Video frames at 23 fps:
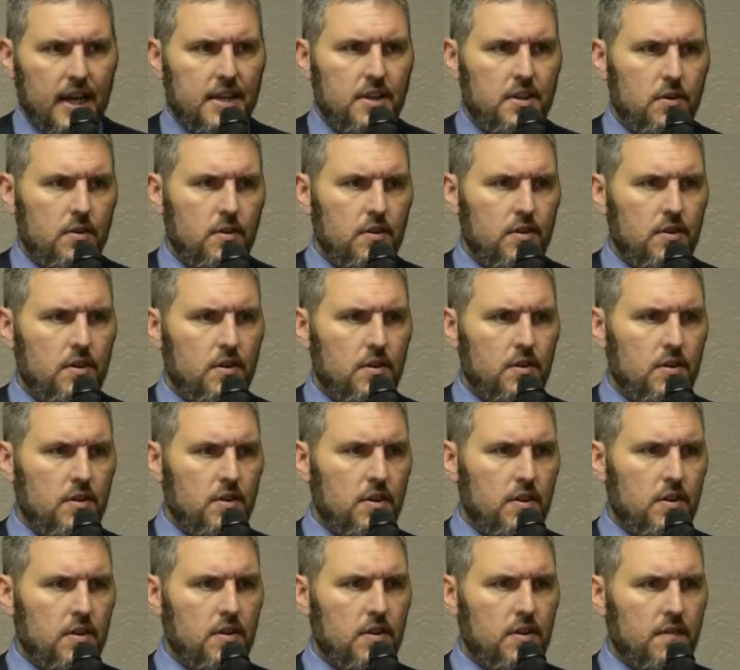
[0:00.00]
and they're, they're,
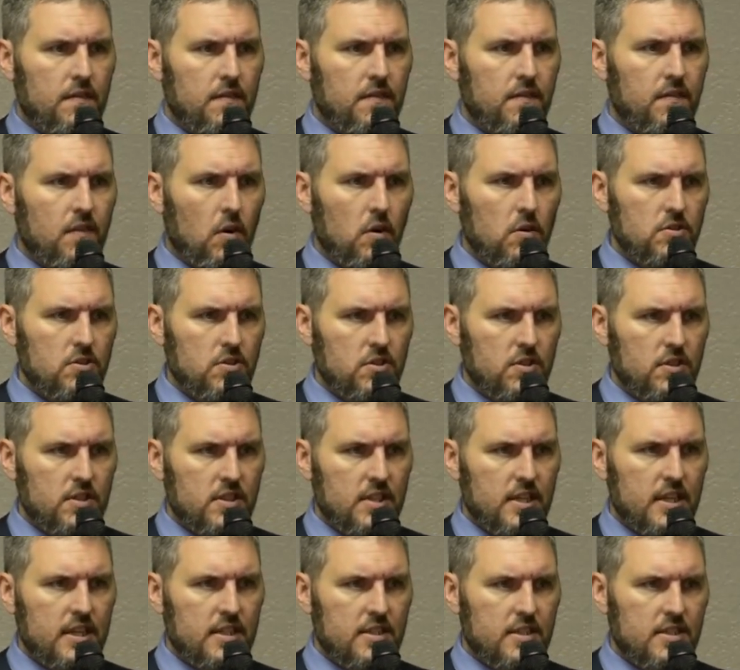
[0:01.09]
the, the
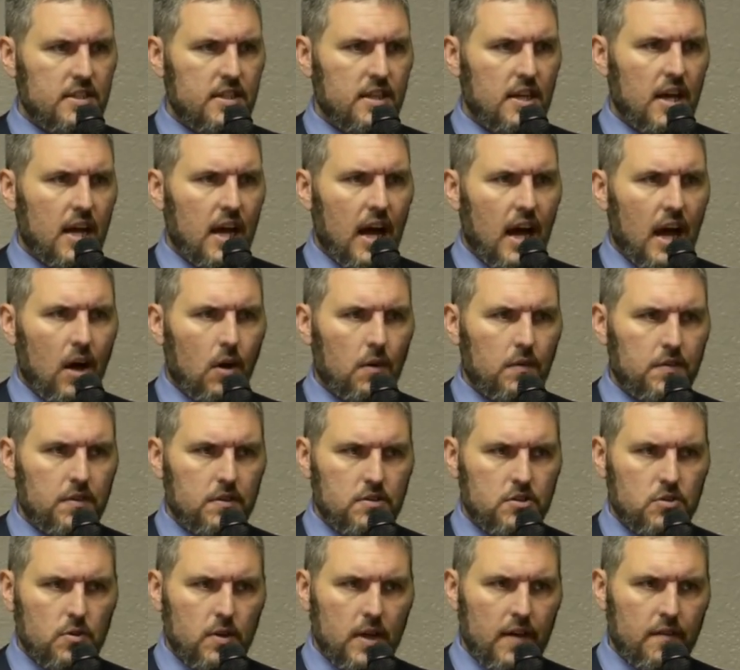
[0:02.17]
falsehoods gets out
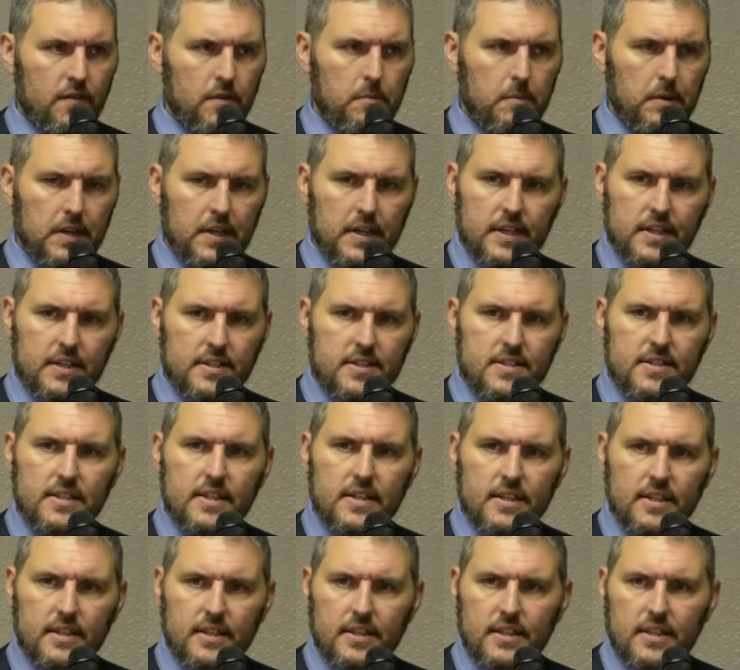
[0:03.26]
there so everybody can
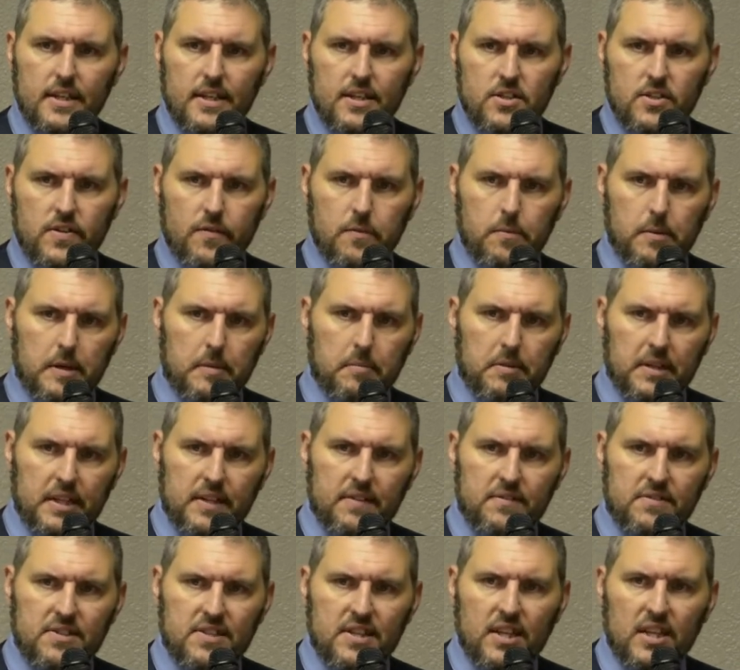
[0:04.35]
see it. So everybody
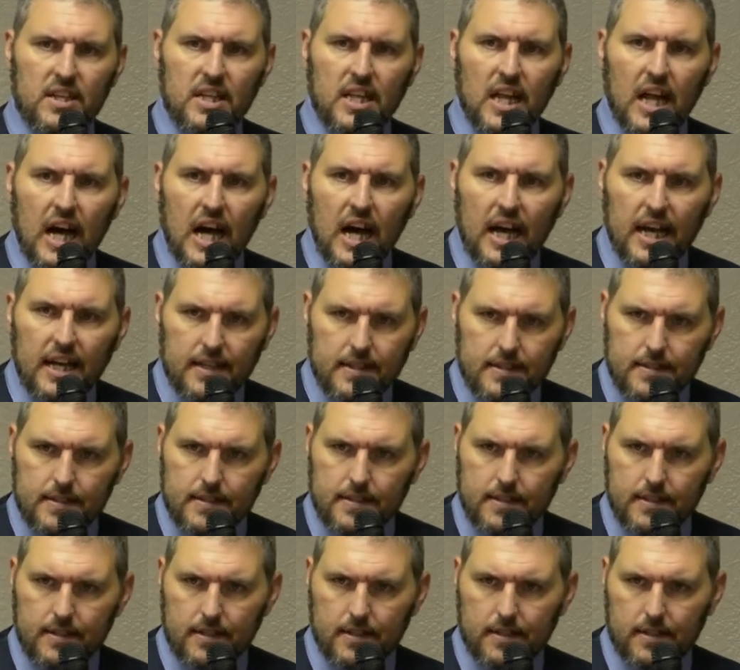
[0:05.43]
believes the
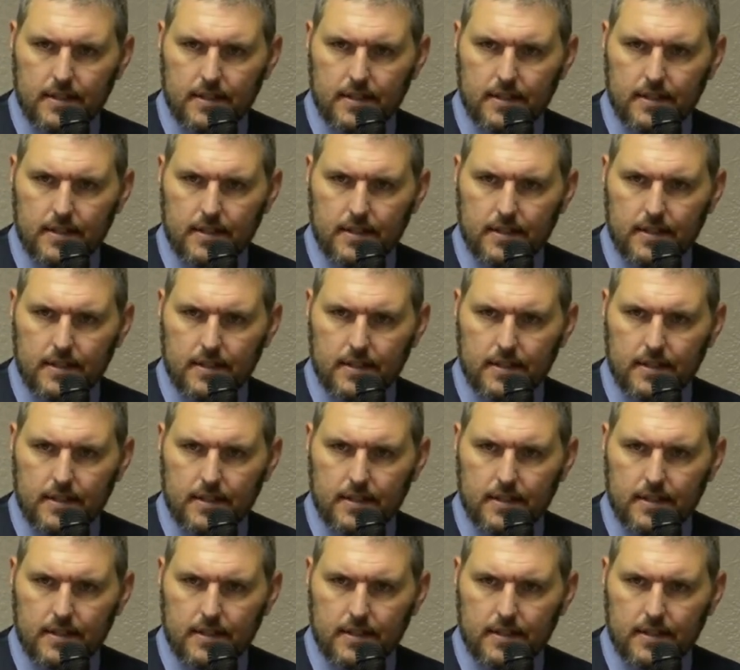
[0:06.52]
lies.